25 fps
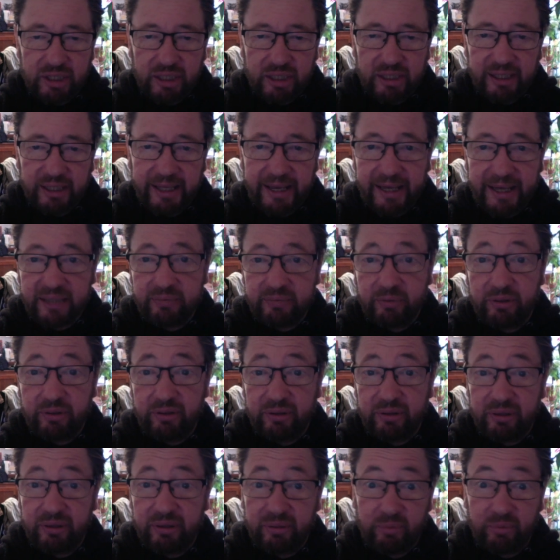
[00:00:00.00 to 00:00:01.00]
act with
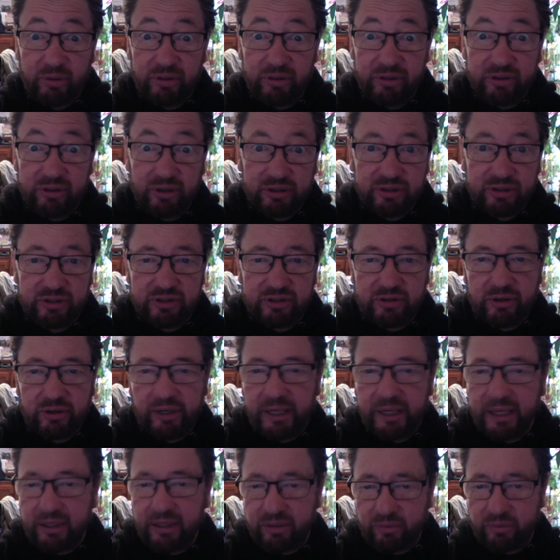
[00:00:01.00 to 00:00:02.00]
the doctors trying to
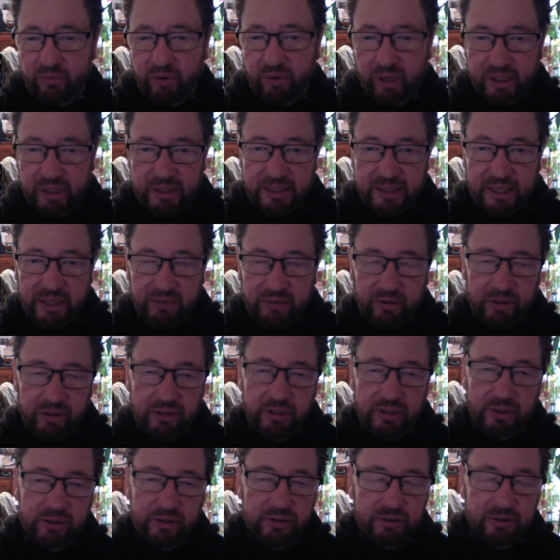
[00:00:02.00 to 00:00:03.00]
get the right tacro
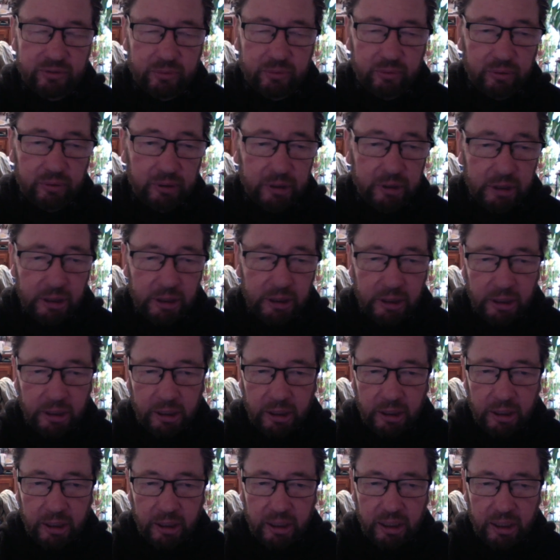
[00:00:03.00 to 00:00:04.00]
dose, or
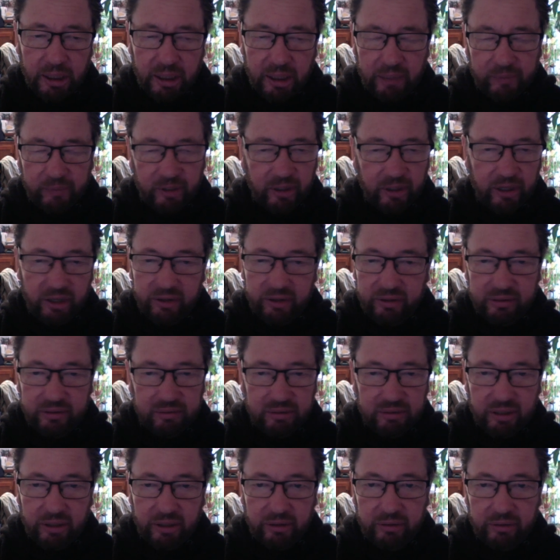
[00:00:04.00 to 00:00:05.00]
and I know that
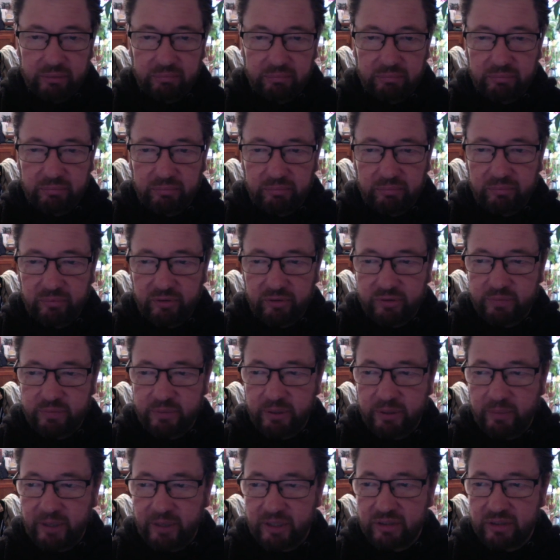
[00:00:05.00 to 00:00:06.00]
it's
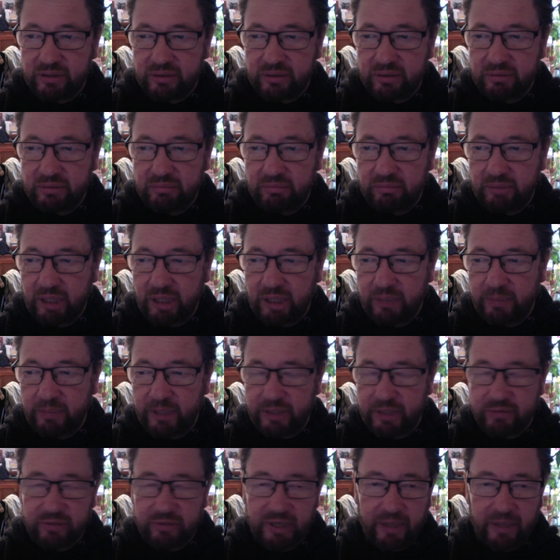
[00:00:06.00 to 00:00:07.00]
pretty much your
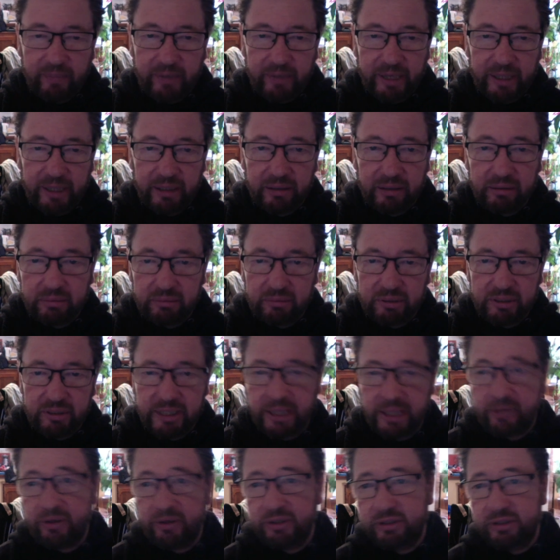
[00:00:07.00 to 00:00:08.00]
bloods would come back and your
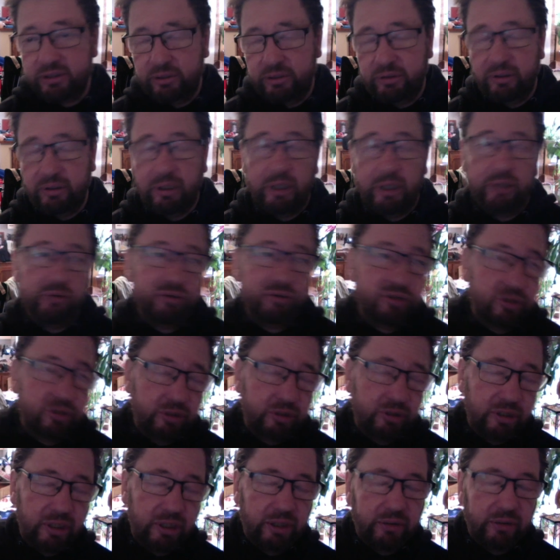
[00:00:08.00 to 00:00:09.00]
tacro's too high or too
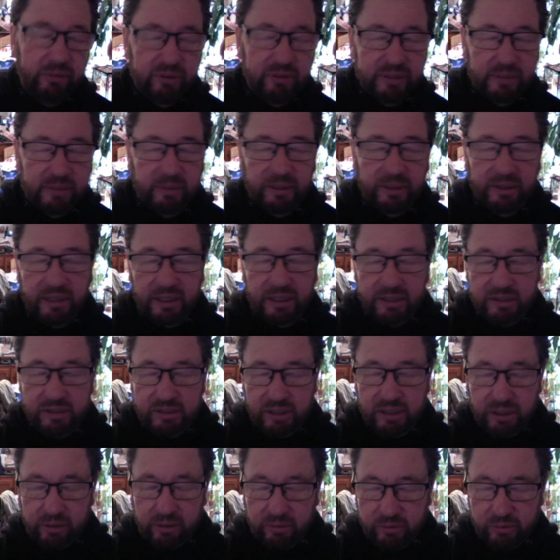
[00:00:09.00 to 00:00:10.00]
low or something like that.
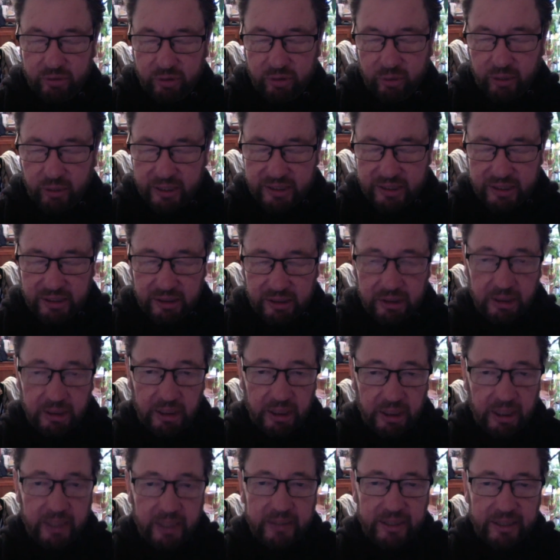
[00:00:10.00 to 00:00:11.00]
So it was always
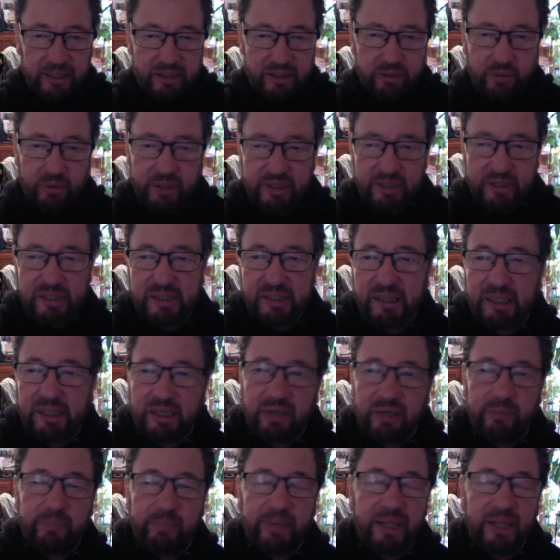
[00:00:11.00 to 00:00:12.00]
that's always a
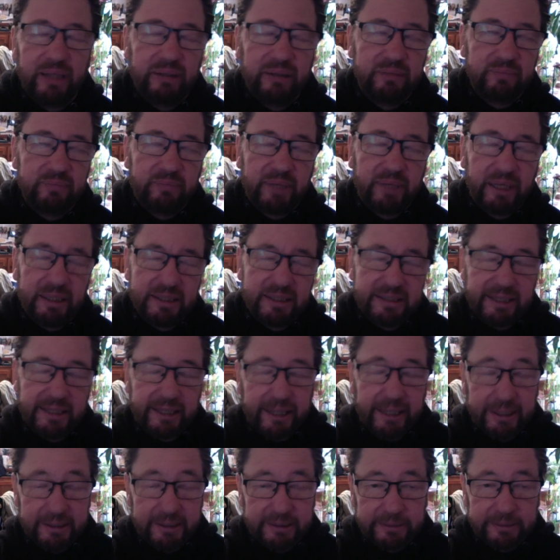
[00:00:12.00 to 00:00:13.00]
delicate balancing
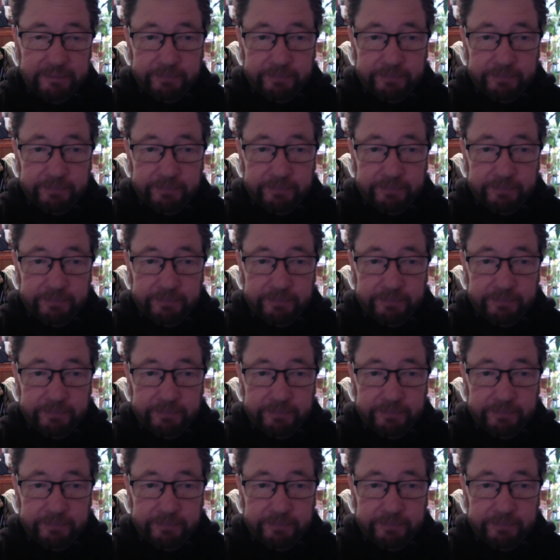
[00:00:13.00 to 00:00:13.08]
act.